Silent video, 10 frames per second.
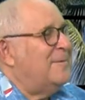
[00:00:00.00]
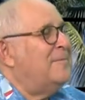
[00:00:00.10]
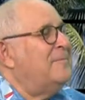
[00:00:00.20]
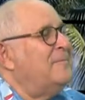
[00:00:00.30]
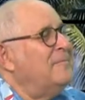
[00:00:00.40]

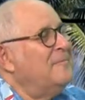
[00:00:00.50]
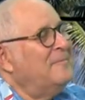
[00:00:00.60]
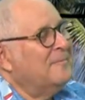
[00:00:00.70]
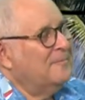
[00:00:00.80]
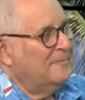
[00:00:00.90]

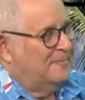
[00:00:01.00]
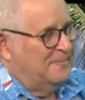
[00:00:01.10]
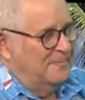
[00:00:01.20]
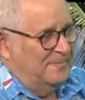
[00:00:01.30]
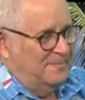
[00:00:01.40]

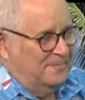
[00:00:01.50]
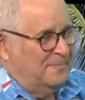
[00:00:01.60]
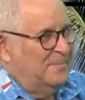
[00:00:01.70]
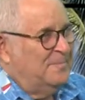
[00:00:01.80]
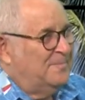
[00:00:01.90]

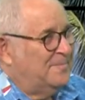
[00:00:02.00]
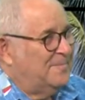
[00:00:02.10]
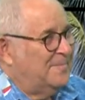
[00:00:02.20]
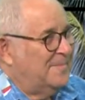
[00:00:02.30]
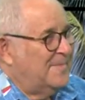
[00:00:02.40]

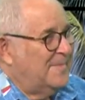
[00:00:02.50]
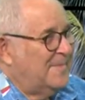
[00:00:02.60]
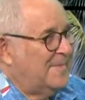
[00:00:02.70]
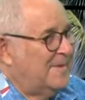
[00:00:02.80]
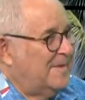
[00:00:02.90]

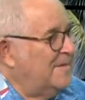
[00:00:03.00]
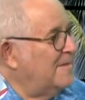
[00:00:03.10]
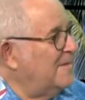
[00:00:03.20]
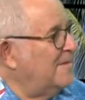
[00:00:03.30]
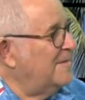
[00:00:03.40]

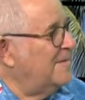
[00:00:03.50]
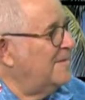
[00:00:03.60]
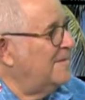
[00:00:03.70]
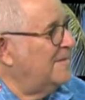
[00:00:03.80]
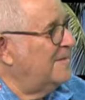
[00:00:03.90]

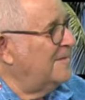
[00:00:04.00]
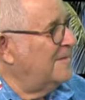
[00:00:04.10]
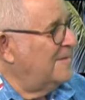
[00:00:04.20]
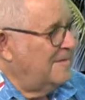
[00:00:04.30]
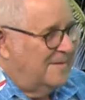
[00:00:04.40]

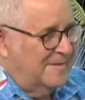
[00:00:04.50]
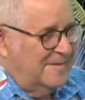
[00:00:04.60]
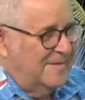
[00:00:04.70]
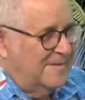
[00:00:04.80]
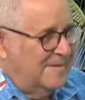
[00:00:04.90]

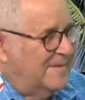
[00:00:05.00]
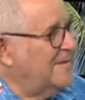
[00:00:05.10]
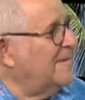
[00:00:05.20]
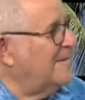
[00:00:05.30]
The person shown says nothing.